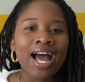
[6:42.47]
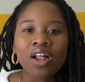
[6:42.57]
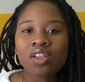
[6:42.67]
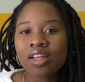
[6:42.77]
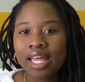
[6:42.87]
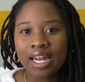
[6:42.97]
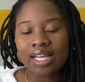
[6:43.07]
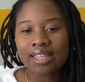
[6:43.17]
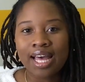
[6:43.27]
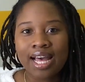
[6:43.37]
I don't look at it
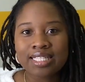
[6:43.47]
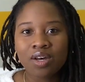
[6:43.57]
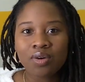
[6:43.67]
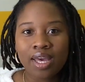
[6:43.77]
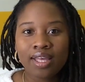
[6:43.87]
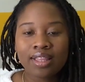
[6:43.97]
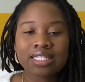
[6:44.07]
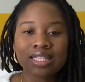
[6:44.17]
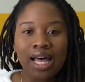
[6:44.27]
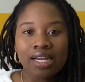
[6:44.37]
like that. I say, okay,
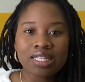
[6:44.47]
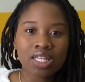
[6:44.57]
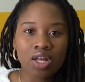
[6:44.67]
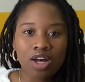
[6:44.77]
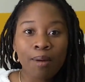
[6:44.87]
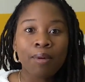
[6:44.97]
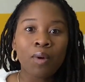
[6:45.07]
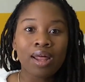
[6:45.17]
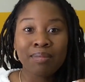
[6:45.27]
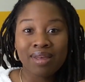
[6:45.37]
this line is long, but
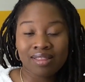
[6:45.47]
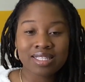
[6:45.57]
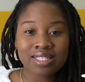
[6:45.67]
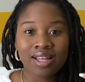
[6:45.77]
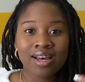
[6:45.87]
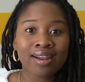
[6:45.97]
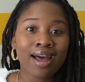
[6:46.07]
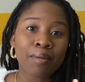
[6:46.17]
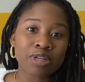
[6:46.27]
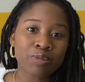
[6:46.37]
while I'm in this line,
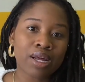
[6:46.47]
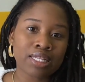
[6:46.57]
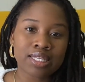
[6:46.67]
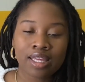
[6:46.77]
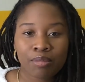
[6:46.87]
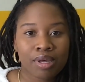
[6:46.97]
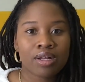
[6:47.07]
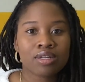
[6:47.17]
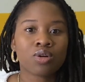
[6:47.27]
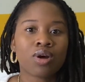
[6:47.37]
I'm responding to
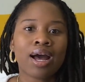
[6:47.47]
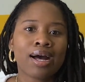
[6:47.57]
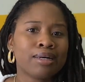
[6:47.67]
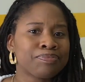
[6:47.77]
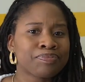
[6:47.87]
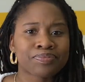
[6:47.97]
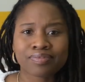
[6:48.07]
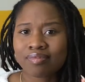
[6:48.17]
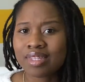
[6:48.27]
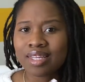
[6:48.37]
emails, or I'm,
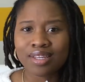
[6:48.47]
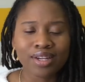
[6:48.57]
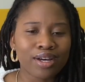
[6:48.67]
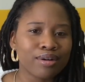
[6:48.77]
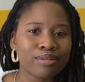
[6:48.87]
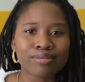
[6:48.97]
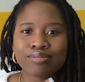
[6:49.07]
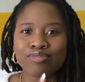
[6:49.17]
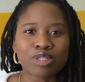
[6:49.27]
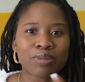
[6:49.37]
you
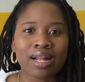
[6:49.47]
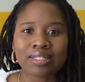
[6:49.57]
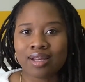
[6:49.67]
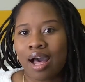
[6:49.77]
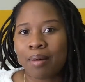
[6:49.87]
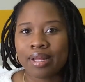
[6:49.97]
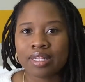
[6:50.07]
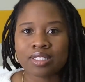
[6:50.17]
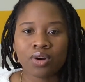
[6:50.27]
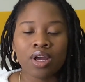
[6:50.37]
know, responding to
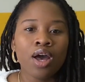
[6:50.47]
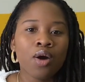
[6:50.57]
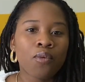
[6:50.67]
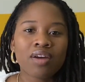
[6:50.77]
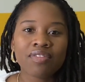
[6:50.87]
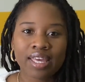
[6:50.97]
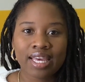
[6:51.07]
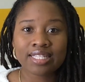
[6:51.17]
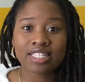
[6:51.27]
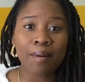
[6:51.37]
comments, or whatever the
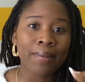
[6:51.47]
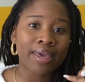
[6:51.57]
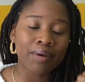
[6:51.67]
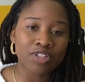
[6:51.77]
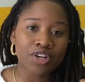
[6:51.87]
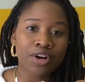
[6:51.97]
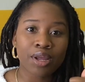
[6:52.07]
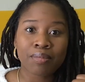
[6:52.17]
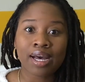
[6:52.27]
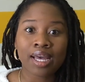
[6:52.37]
case is. I'm
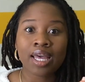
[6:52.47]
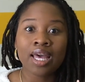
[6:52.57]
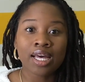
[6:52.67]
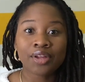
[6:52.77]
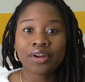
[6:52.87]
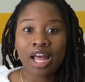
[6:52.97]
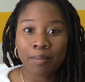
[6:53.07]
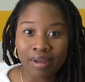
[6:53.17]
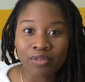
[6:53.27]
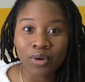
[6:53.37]
clearing
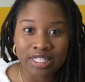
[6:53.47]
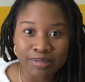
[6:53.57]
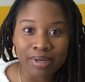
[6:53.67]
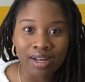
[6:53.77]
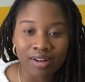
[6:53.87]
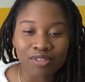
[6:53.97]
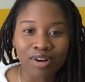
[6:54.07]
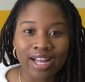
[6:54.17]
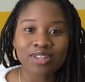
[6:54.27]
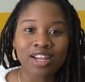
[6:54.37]
out my voicemail,
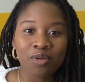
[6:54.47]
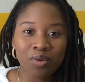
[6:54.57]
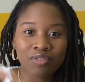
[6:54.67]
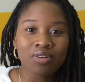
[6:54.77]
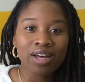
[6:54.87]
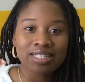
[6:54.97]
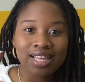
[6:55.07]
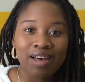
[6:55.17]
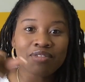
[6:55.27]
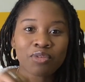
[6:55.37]
right? So any one of you guys
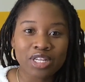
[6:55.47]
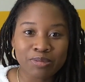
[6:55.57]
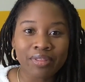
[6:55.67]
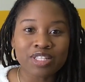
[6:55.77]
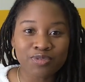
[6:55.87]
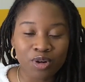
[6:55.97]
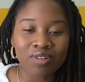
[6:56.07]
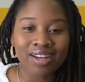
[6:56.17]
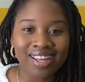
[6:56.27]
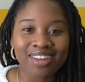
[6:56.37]
that have a voicemail that's full
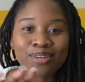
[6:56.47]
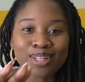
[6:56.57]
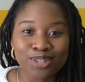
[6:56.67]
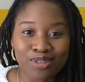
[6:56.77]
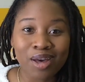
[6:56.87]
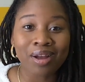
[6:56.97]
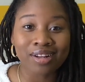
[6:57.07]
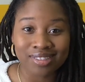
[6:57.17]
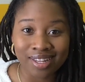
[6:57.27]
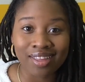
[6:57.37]
right now, you can do that while
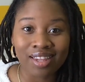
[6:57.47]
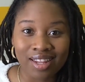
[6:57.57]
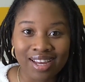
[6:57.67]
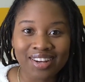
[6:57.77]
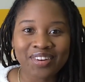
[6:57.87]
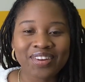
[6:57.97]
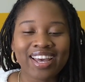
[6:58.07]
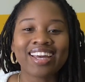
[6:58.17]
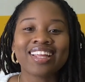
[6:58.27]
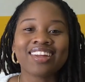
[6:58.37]
you're standing in the line,
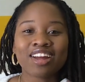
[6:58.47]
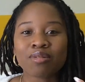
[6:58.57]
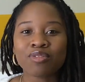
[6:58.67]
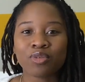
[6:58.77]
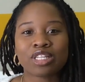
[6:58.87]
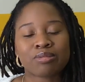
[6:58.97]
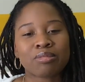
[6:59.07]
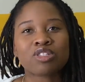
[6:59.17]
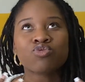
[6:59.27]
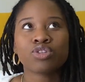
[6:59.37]
okay? Clearing out my voicemail. I'm
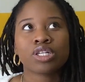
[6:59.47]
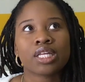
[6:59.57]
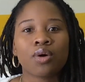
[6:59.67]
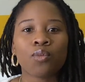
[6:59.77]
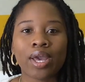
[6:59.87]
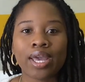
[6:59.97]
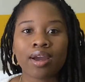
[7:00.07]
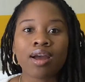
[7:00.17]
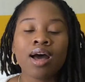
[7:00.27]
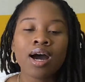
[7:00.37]
just really
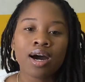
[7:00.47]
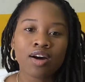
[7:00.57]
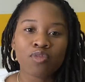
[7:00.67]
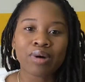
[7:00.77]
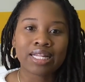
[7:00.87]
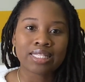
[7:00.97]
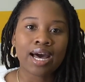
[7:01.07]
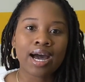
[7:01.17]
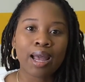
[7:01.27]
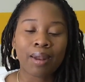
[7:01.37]
aware of my
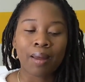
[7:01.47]
time.